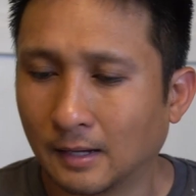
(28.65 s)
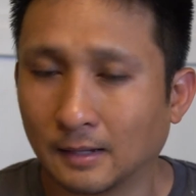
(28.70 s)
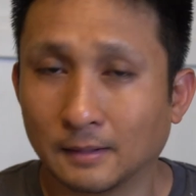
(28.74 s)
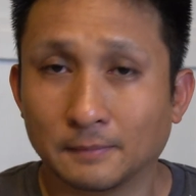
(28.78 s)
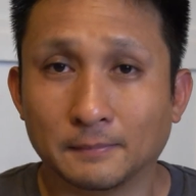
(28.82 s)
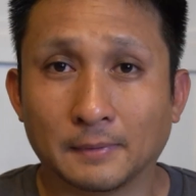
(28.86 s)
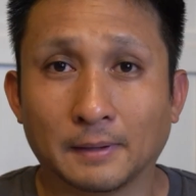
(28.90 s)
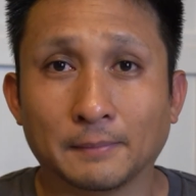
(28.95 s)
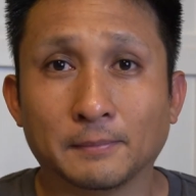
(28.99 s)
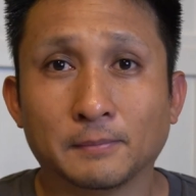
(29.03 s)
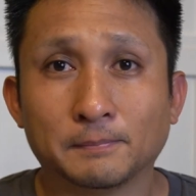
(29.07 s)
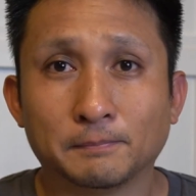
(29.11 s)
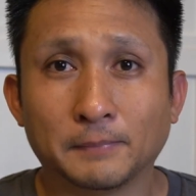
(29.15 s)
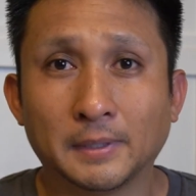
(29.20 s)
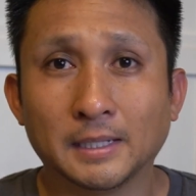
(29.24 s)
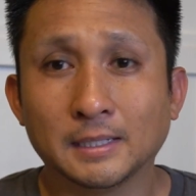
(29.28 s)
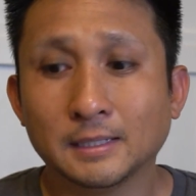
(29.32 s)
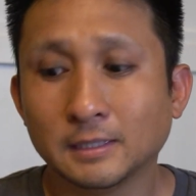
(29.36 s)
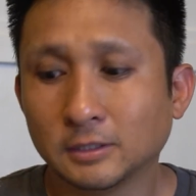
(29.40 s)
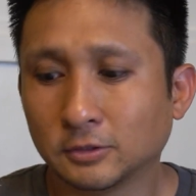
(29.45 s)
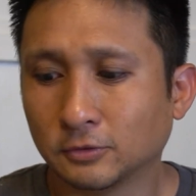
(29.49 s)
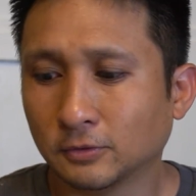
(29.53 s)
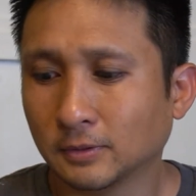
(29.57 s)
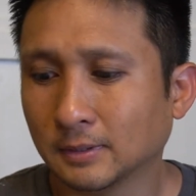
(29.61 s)
Um, I'm mainly
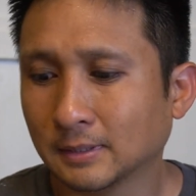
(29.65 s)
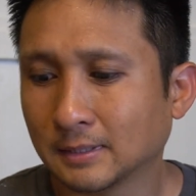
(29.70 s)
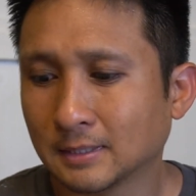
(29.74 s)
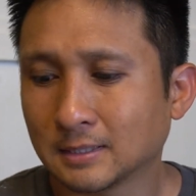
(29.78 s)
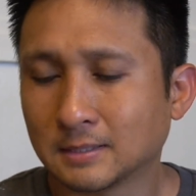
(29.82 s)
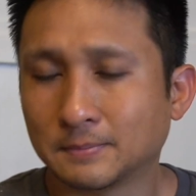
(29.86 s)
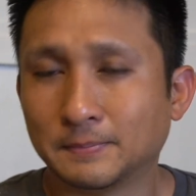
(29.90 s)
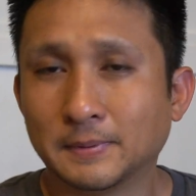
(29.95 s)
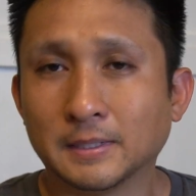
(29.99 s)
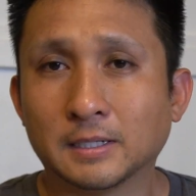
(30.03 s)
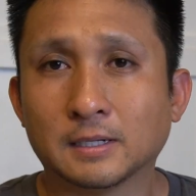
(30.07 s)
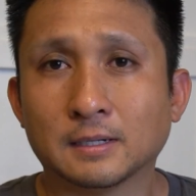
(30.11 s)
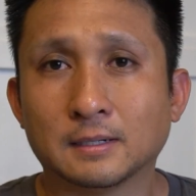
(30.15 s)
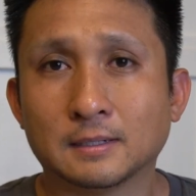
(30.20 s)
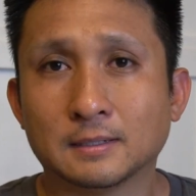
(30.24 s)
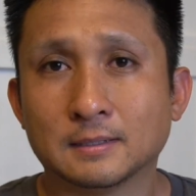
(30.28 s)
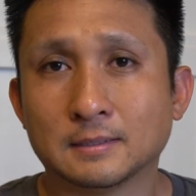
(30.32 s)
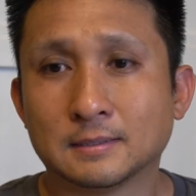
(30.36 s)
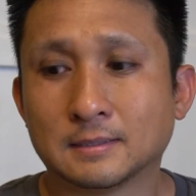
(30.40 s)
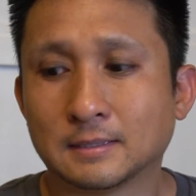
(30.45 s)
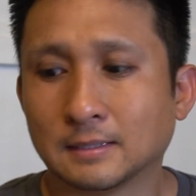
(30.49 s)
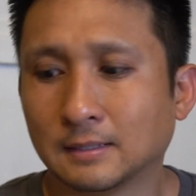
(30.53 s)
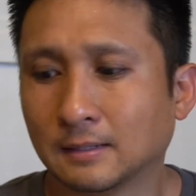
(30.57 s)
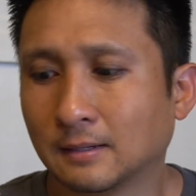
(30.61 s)
doing this
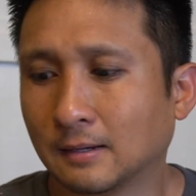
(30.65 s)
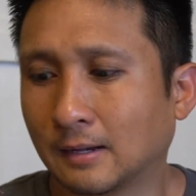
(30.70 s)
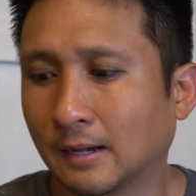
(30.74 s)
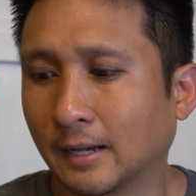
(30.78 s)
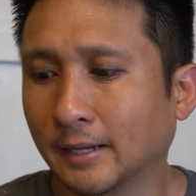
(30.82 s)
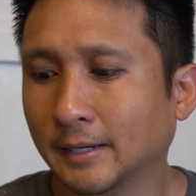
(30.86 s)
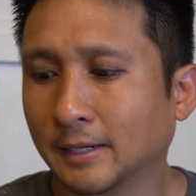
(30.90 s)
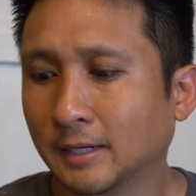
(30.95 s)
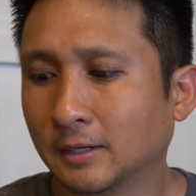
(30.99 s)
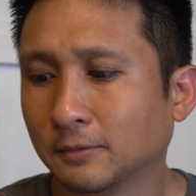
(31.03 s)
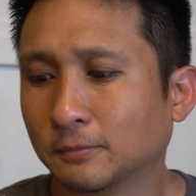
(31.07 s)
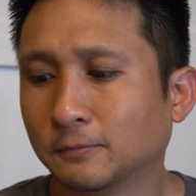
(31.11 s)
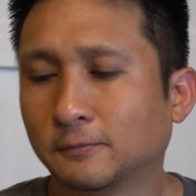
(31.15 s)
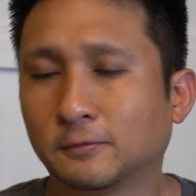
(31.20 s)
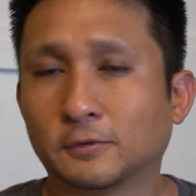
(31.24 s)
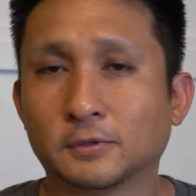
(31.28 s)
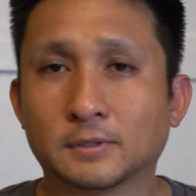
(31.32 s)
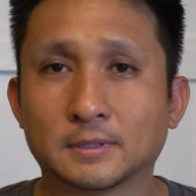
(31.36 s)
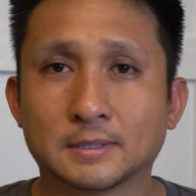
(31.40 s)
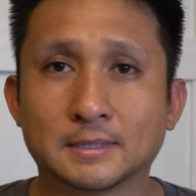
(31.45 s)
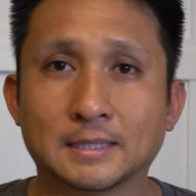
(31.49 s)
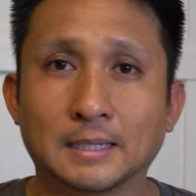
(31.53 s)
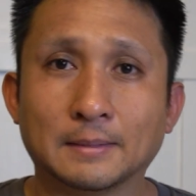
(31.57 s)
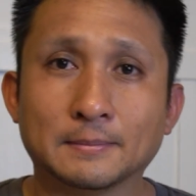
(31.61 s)
because I hear for the
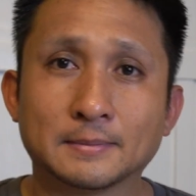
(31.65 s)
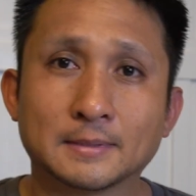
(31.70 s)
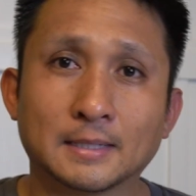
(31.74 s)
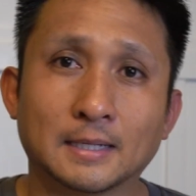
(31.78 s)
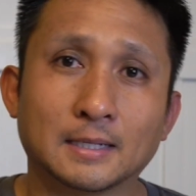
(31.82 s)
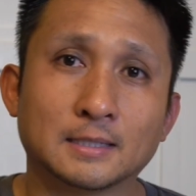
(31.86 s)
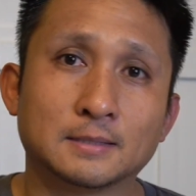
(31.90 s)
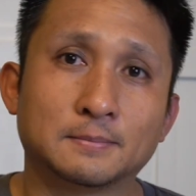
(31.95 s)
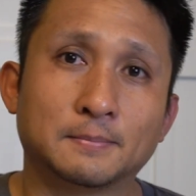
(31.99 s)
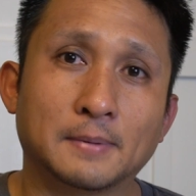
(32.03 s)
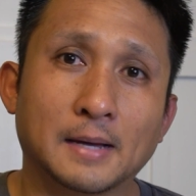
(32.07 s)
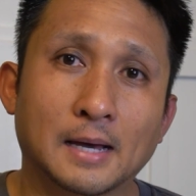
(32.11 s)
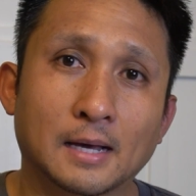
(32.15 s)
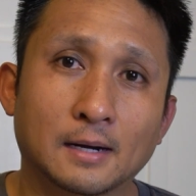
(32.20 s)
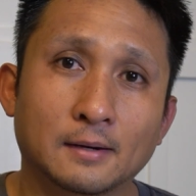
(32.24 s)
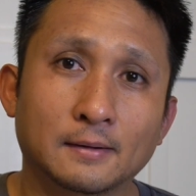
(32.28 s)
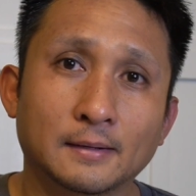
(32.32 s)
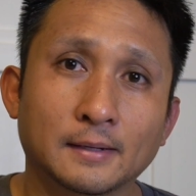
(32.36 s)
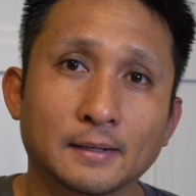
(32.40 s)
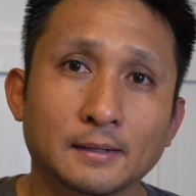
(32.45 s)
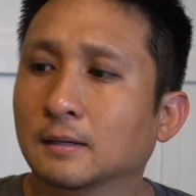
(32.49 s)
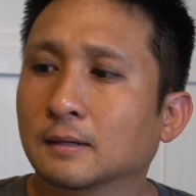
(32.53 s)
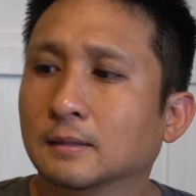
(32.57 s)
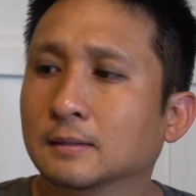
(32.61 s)
same size
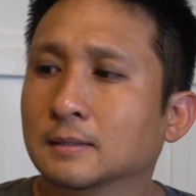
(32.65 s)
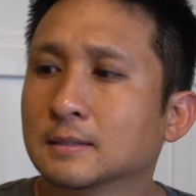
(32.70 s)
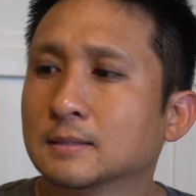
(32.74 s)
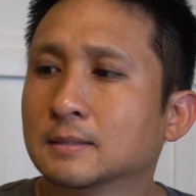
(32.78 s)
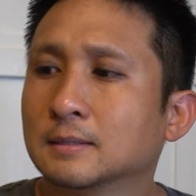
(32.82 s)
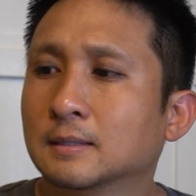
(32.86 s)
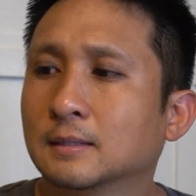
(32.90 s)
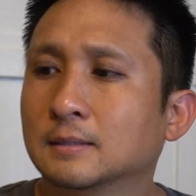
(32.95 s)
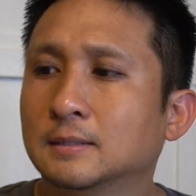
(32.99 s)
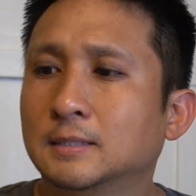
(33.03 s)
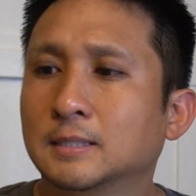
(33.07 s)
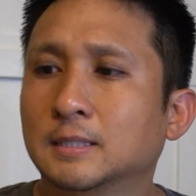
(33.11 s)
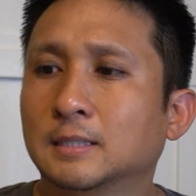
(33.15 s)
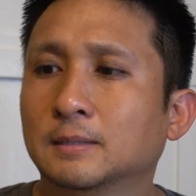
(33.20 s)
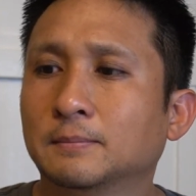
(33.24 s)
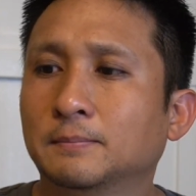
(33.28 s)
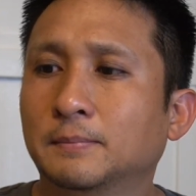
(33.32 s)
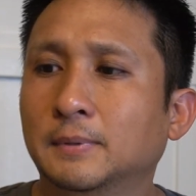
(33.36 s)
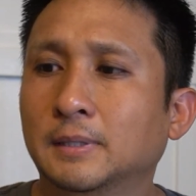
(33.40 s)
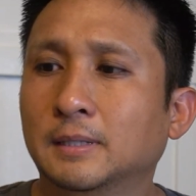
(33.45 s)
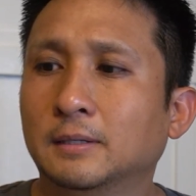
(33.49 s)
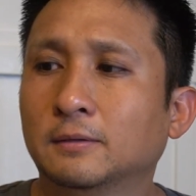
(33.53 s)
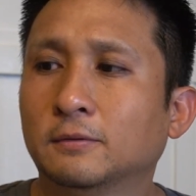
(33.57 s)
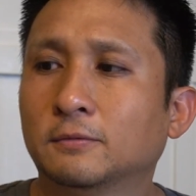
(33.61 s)
battery. This is the G N
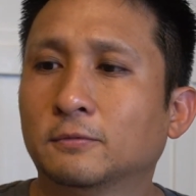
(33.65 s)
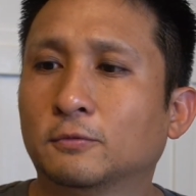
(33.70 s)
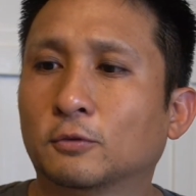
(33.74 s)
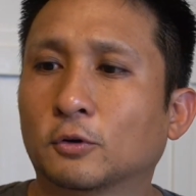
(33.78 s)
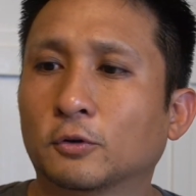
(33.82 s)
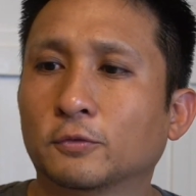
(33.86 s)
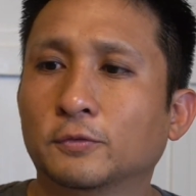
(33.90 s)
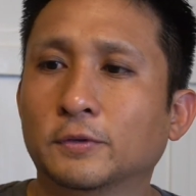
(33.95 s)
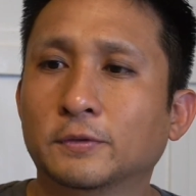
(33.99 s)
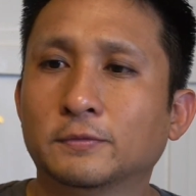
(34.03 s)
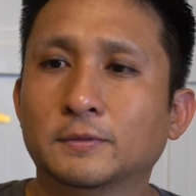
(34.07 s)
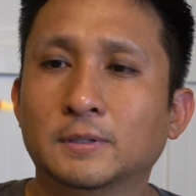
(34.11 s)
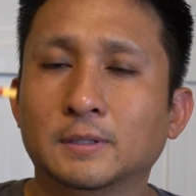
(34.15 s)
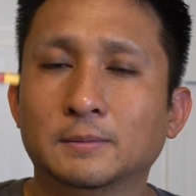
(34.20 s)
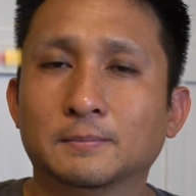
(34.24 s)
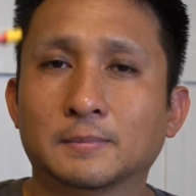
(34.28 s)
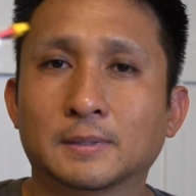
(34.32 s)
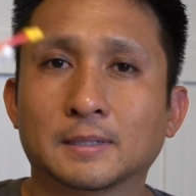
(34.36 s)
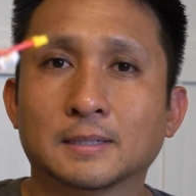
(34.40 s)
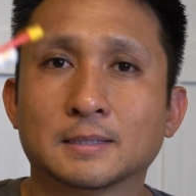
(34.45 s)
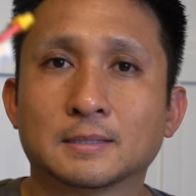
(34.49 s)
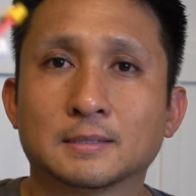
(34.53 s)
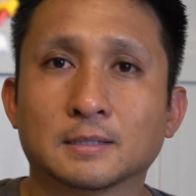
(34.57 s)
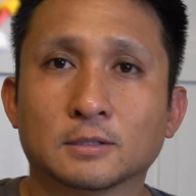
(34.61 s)
B four fifty, but
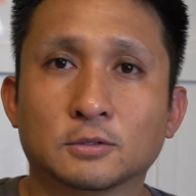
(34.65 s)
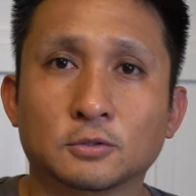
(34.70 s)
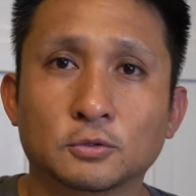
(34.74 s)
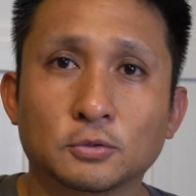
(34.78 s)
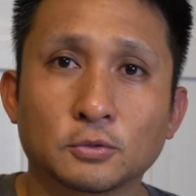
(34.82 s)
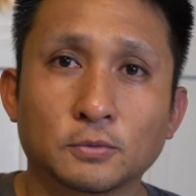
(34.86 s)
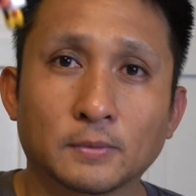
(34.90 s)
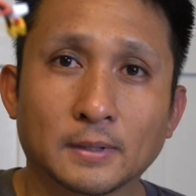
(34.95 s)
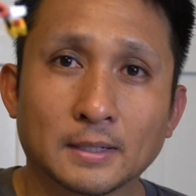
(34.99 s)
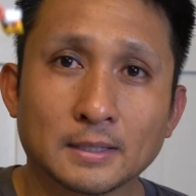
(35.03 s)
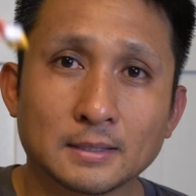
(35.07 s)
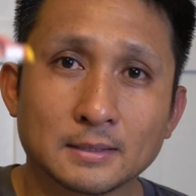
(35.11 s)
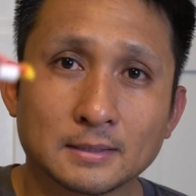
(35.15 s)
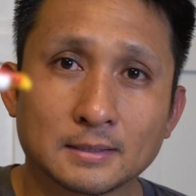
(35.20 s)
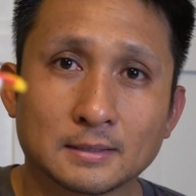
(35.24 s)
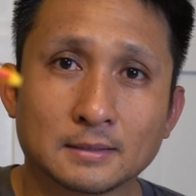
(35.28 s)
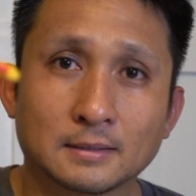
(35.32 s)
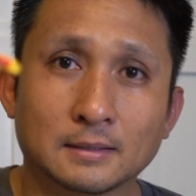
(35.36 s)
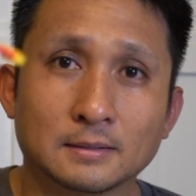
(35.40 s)
it's a two S,